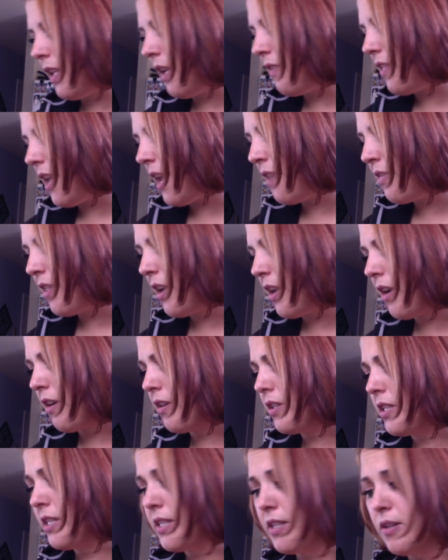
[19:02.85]
Then
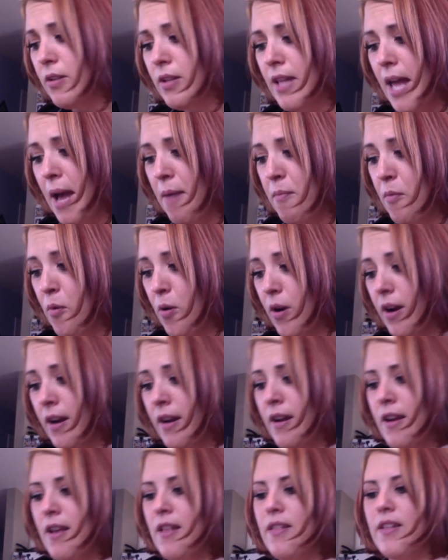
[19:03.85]
there's still a lot more.
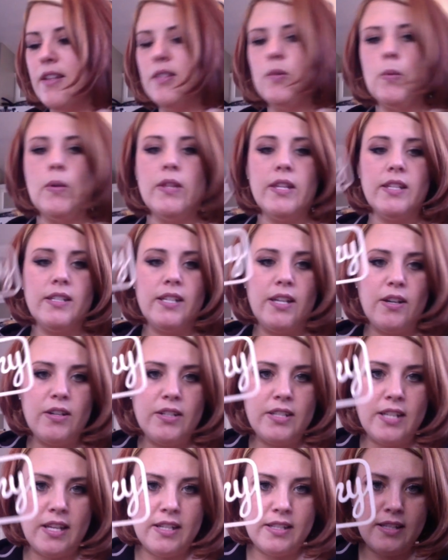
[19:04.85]
This one that's here
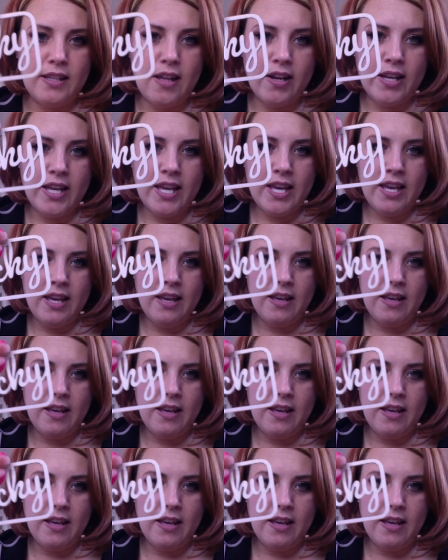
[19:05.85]
says Lucky,